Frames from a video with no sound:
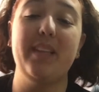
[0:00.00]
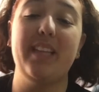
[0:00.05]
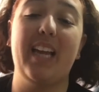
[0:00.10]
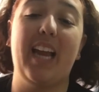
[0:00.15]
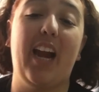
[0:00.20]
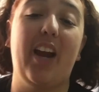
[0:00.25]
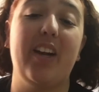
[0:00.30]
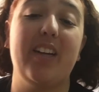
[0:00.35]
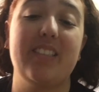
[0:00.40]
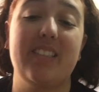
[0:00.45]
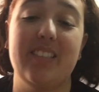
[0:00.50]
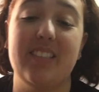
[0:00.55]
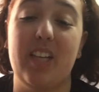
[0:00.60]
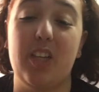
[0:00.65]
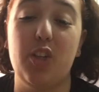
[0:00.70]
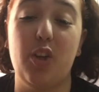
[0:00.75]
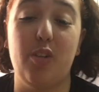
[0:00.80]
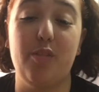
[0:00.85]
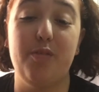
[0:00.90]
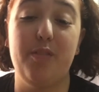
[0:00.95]
of the characters
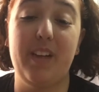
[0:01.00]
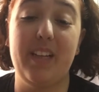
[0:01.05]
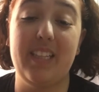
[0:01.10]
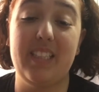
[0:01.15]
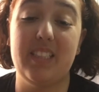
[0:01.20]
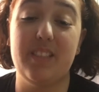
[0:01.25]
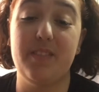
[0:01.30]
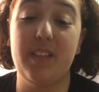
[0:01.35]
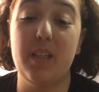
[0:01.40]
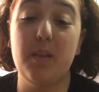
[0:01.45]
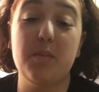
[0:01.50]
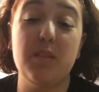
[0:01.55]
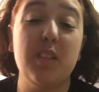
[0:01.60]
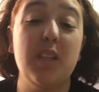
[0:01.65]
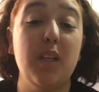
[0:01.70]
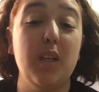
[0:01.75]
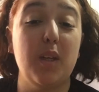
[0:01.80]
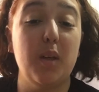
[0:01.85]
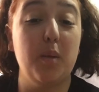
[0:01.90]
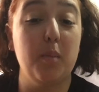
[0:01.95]
are not fairly developed.
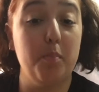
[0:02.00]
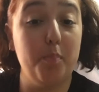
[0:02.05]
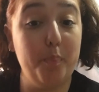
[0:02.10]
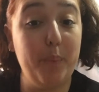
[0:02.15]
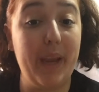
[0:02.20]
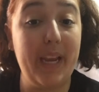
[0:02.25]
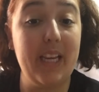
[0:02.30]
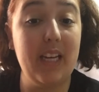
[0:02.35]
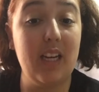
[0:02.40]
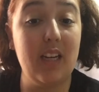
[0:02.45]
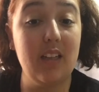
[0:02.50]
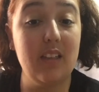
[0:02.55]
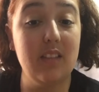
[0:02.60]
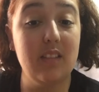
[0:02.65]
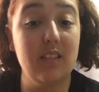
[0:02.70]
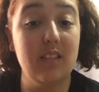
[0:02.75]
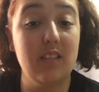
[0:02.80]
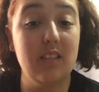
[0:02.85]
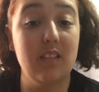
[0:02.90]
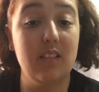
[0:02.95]
Peeta
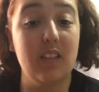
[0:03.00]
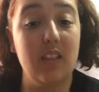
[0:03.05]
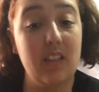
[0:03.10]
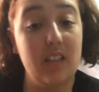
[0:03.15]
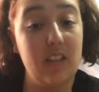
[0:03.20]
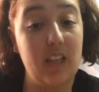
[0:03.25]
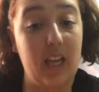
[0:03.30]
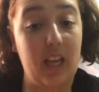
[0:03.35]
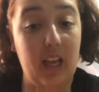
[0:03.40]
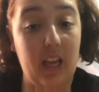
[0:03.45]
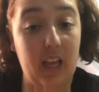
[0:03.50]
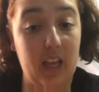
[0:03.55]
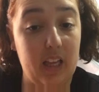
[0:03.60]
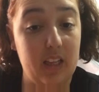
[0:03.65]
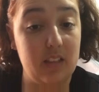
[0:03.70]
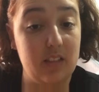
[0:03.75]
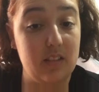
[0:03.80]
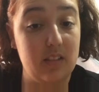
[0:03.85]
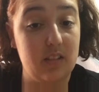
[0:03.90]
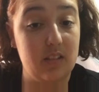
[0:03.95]

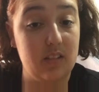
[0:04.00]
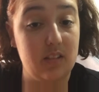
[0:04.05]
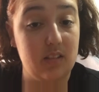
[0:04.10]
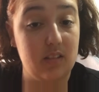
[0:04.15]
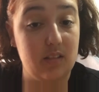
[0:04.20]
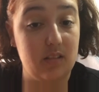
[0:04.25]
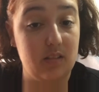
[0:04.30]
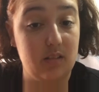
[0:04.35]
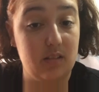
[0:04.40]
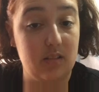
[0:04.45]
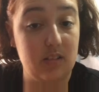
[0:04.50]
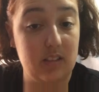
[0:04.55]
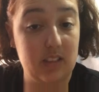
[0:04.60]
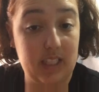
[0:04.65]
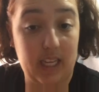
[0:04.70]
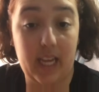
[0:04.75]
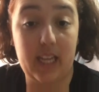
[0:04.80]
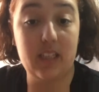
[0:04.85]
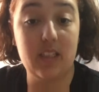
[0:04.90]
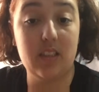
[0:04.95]
and
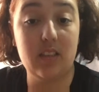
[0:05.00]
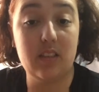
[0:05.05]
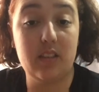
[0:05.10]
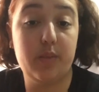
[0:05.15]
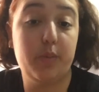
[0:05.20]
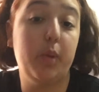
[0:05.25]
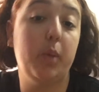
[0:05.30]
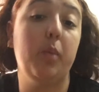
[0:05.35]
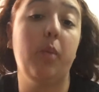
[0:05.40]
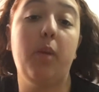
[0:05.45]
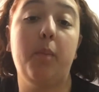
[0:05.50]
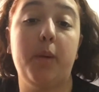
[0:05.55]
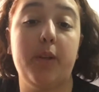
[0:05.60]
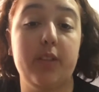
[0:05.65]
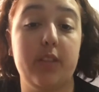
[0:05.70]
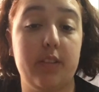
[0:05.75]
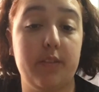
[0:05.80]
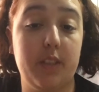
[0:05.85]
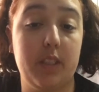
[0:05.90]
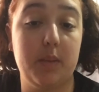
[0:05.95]
Katniss were the
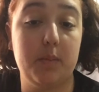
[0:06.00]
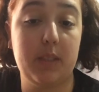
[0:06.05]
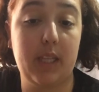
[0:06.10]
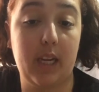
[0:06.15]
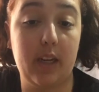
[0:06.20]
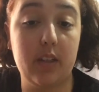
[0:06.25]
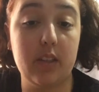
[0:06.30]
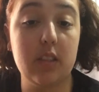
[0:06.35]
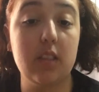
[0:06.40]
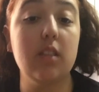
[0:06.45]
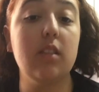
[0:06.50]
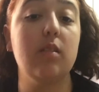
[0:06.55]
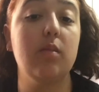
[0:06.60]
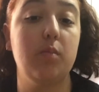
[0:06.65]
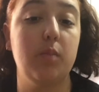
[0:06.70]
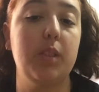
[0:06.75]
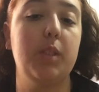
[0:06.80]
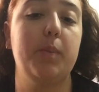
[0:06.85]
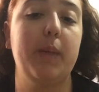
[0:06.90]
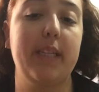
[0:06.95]
most developed characters,
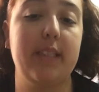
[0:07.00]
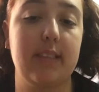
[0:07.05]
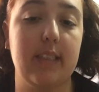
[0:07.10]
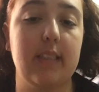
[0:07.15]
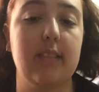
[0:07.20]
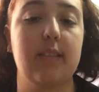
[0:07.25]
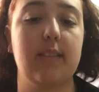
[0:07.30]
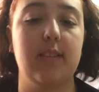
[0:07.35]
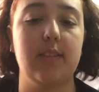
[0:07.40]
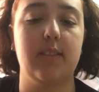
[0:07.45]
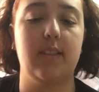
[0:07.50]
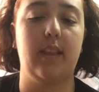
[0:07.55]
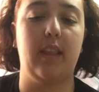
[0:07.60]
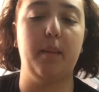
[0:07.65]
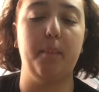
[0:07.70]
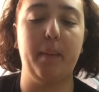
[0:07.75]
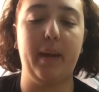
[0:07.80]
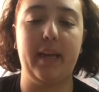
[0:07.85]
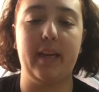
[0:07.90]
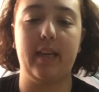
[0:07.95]
which makes sense because they're the
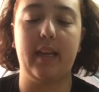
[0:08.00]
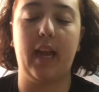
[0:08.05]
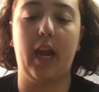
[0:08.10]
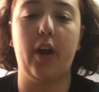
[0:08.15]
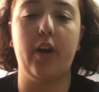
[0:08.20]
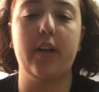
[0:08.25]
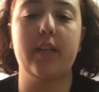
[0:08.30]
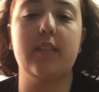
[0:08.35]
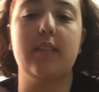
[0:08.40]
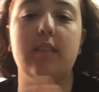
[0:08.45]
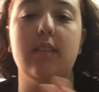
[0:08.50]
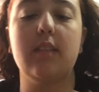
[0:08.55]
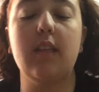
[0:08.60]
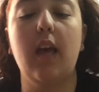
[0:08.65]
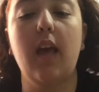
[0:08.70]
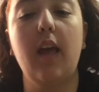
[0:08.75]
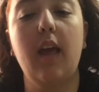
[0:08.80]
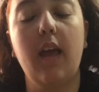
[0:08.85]
main characters.